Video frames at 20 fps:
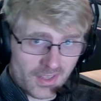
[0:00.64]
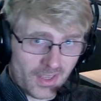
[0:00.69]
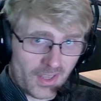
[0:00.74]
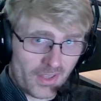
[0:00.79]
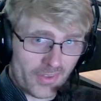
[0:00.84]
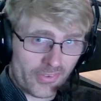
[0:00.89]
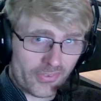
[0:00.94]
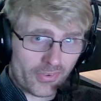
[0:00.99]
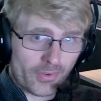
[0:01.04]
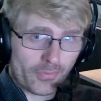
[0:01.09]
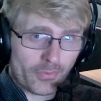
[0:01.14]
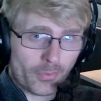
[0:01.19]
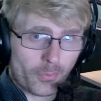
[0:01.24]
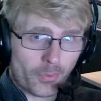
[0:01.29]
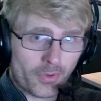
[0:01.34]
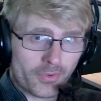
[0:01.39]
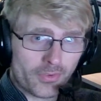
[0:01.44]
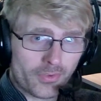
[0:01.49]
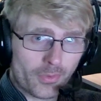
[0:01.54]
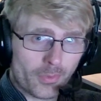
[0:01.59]
How's
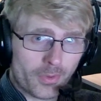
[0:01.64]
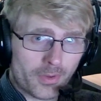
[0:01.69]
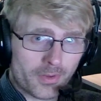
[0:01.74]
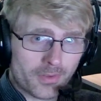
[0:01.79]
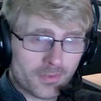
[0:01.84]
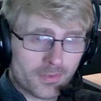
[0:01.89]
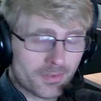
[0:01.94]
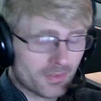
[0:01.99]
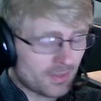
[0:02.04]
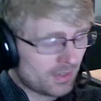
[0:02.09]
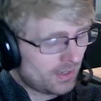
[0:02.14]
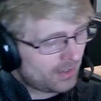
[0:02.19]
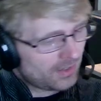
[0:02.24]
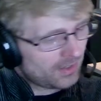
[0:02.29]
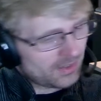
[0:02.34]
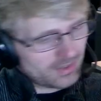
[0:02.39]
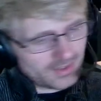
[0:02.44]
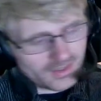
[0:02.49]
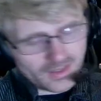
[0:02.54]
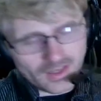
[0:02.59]
everyone doing?
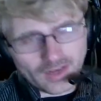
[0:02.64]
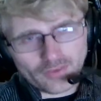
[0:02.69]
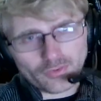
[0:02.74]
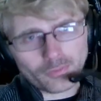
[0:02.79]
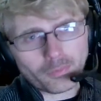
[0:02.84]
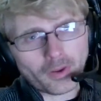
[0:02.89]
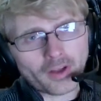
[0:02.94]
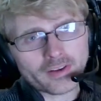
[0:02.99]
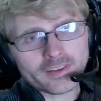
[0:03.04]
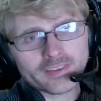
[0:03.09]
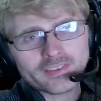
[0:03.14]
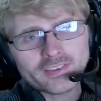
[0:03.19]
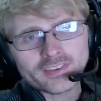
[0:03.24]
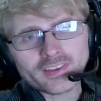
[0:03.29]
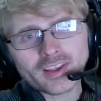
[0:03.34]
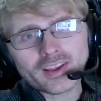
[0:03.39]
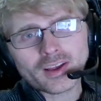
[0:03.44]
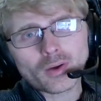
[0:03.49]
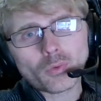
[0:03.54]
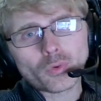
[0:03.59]
Everybody,
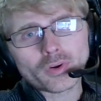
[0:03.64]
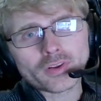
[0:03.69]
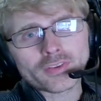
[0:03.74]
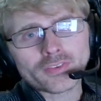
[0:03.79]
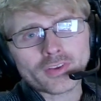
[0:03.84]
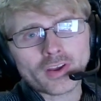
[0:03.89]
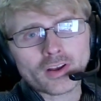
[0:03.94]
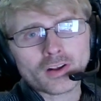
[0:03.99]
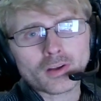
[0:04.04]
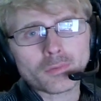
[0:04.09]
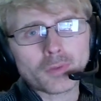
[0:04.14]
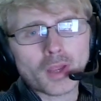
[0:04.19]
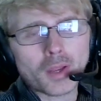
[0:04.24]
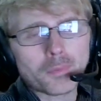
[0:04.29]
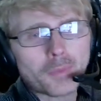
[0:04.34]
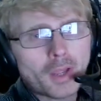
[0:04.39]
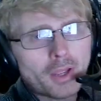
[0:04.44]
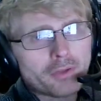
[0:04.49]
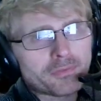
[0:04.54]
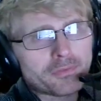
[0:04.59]
today I want to talk
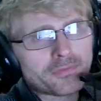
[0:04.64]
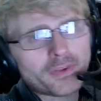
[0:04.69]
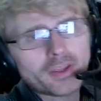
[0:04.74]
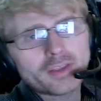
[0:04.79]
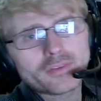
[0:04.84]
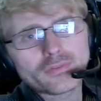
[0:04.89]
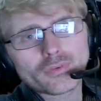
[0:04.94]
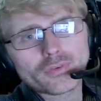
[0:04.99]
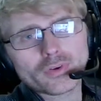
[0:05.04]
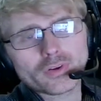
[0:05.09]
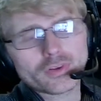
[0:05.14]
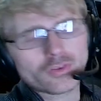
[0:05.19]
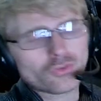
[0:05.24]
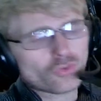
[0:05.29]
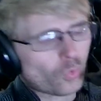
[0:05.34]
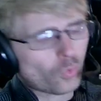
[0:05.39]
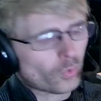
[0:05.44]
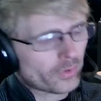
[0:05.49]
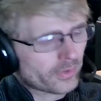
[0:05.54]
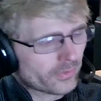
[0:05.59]
about my favorite
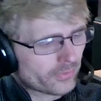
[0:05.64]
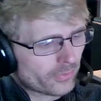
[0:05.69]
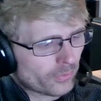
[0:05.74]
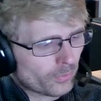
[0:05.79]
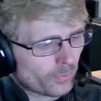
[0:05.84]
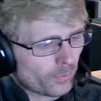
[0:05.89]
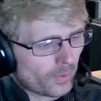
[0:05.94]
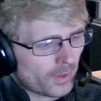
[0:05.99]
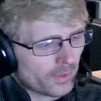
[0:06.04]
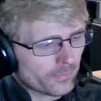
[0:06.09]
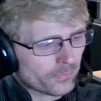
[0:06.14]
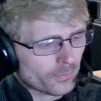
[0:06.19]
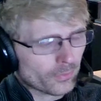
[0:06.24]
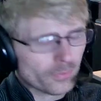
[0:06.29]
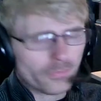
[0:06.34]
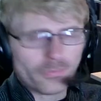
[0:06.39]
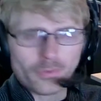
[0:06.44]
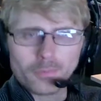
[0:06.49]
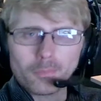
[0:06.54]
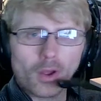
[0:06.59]
22 rifle
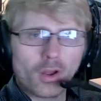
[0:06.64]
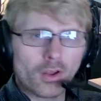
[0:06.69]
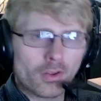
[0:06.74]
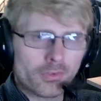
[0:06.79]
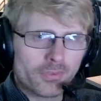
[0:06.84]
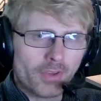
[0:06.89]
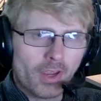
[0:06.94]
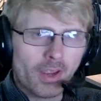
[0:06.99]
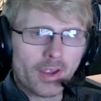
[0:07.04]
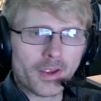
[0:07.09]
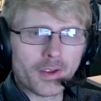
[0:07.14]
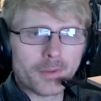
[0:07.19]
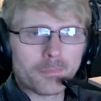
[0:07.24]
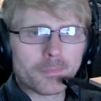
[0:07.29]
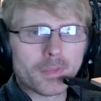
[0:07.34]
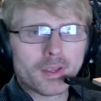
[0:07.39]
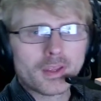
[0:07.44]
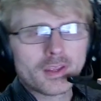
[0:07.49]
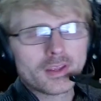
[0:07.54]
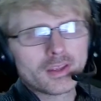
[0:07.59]
from all time.
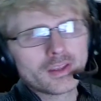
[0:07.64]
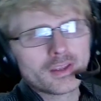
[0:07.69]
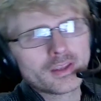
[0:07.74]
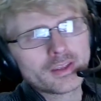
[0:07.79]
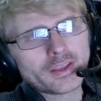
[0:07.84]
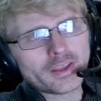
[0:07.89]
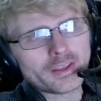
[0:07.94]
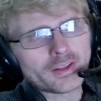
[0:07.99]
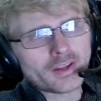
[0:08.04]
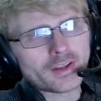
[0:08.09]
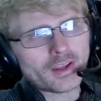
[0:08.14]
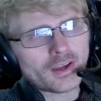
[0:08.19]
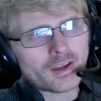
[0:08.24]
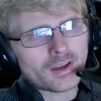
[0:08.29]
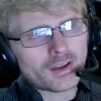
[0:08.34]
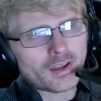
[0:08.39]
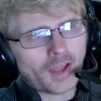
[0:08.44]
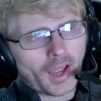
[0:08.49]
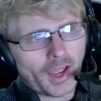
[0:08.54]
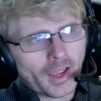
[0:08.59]
And
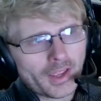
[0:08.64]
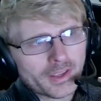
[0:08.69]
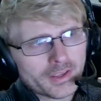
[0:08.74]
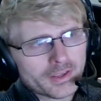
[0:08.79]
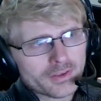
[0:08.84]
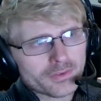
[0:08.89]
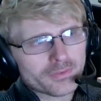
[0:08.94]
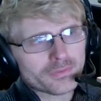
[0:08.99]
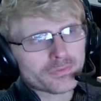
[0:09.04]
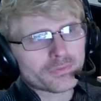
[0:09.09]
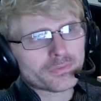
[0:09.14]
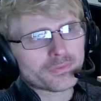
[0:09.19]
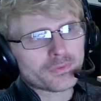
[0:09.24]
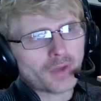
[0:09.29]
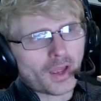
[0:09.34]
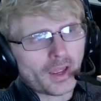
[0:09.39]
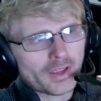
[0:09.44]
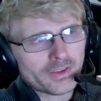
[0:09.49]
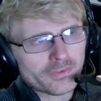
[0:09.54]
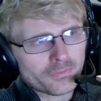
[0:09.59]
I
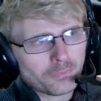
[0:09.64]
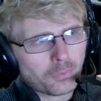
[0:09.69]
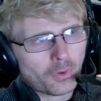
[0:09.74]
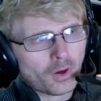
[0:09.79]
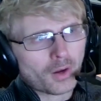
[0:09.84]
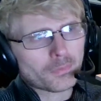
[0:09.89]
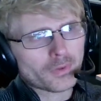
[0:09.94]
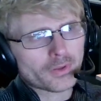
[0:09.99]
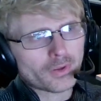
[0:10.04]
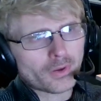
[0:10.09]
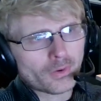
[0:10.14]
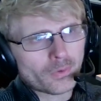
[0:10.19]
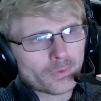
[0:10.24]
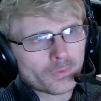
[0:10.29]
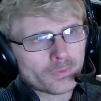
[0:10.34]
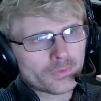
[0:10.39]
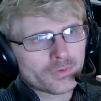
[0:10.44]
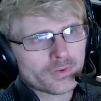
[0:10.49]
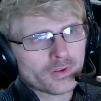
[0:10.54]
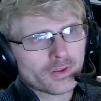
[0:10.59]
have probably
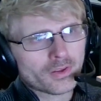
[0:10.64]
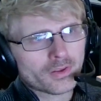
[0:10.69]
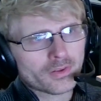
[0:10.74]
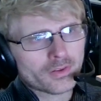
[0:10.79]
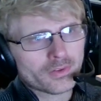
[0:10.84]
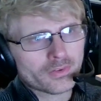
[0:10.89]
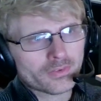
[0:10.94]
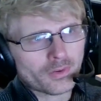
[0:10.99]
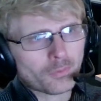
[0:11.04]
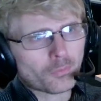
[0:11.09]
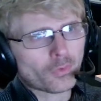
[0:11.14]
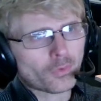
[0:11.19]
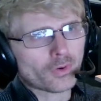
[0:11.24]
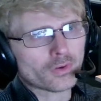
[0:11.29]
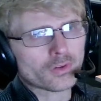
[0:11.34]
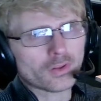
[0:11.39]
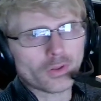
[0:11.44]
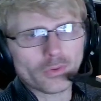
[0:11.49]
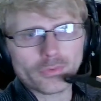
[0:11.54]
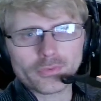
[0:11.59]
owned somewhere
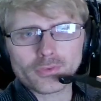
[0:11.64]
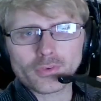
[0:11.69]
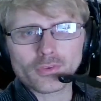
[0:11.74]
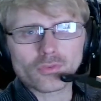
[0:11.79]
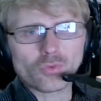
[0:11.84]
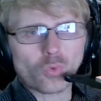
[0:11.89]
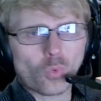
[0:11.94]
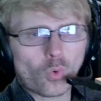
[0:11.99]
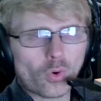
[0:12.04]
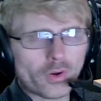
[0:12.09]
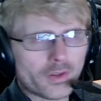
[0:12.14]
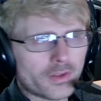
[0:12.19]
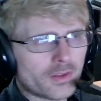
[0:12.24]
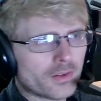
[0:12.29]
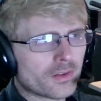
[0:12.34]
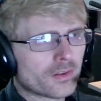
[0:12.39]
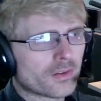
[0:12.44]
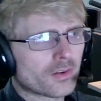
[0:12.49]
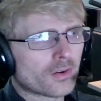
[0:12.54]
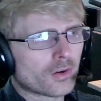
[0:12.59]
close to
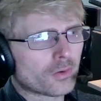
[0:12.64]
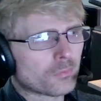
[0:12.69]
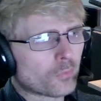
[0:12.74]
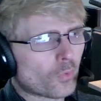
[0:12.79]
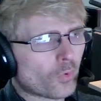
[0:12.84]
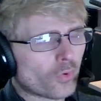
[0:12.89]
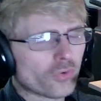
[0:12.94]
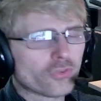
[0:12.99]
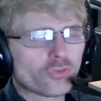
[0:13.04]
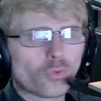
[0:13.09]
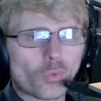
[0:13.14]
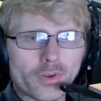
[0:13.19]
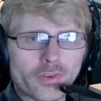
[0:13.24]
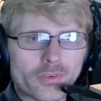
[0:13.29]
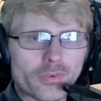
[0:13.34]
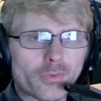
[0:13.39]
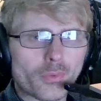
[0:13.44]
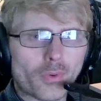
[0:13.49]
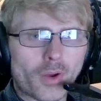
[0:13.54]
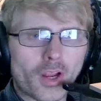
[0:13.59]
20 or more
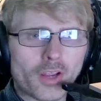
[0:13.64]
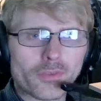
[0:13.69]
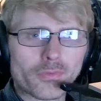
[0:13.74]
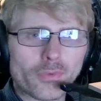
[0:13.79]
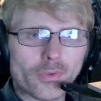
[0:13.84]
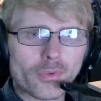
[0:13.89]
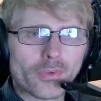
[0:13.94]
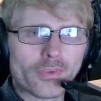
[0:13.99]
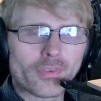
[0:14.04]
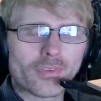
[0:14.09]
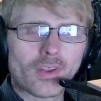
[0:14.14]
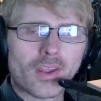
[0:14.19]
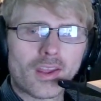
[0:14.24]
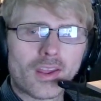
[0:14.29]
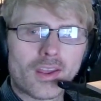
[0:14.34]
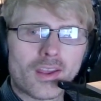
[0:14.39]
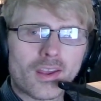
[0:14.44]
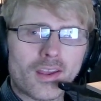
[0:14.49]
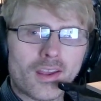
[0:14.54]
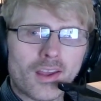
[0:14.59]
22 rifles.
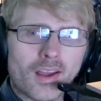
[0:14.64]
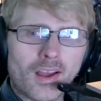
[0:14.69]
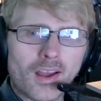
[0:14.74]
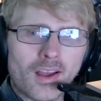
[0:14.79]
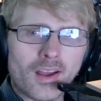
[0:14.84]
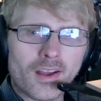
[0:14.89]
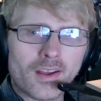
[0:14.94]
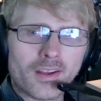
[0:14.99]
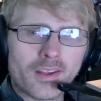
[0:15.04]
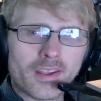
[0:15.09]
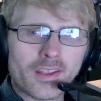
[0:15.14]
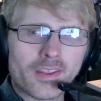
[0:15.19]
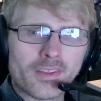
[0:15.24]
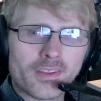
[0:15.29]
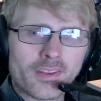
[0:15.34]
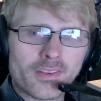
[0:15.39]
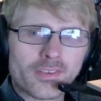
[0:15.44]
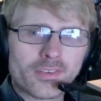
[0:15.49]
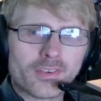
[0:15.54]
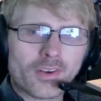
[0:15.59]
And
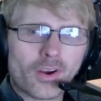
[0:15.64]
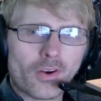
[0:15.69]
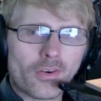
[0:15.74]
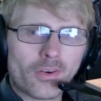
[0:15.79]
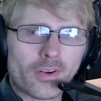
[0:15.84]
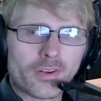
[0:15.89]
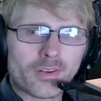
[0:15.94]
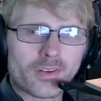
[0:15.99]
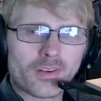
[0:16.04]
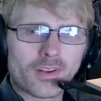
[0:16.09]
this current